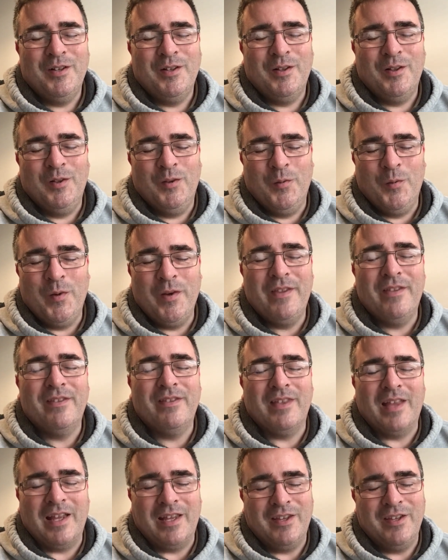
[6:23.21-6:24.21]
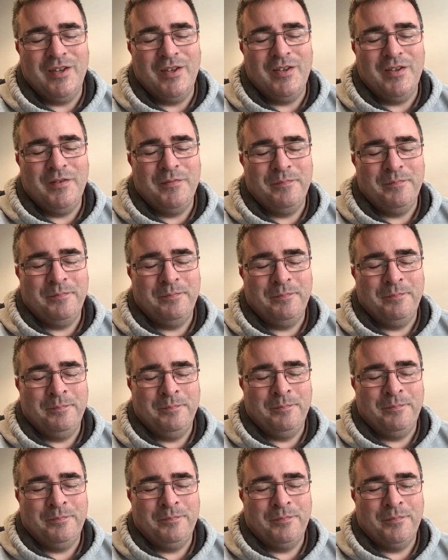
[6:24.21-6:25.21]
Lord, thank you.
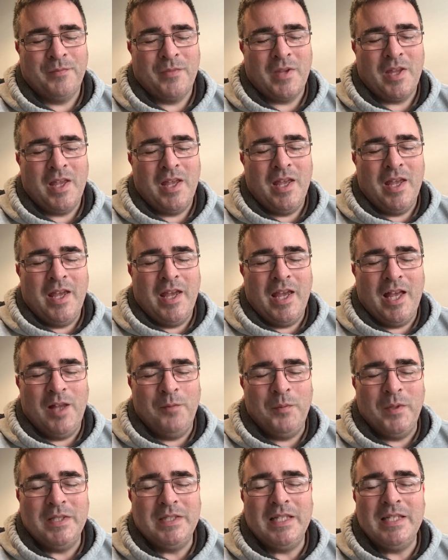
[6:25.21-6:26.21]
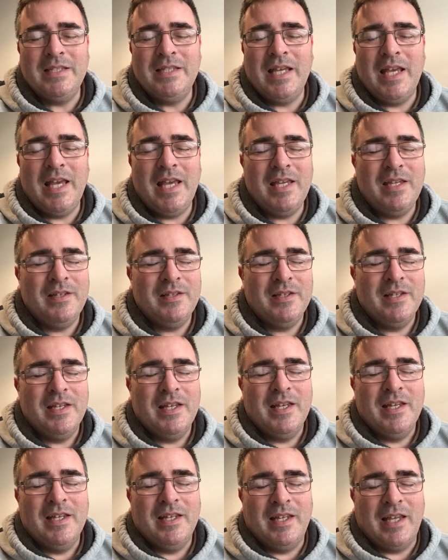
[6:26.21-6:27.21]
Help us this day.
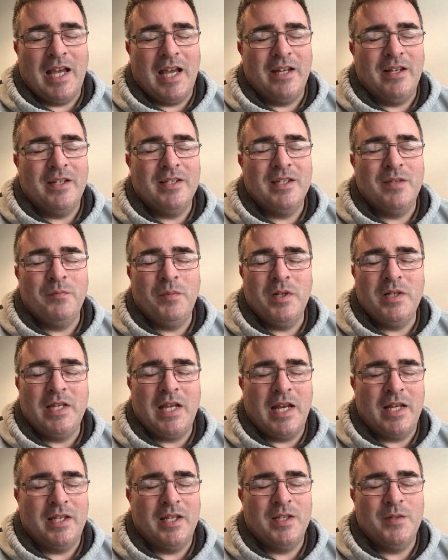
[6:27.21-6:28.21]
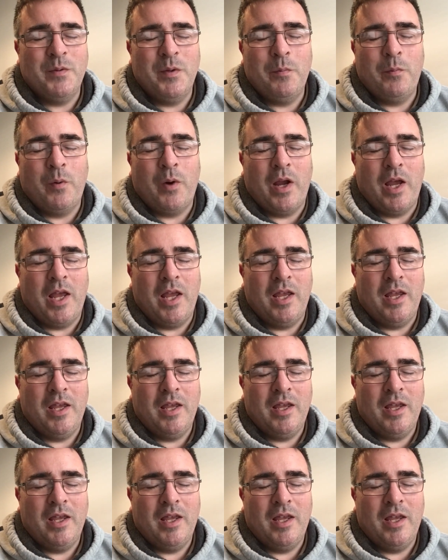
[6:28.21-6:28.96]
Guide us and protect us, we pray.